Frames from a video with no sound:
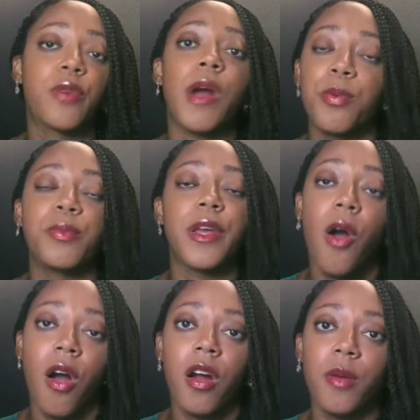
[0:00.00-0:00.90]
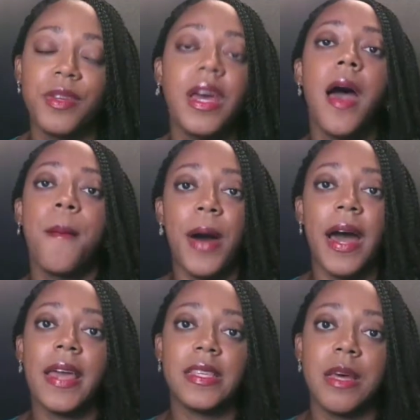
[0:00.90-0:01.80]
be irreparably harmed
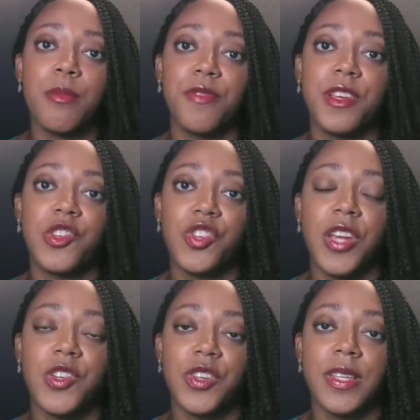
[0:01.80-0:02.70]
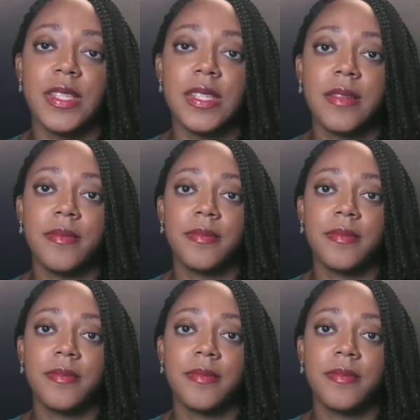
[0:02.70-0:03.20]
by some of these changes.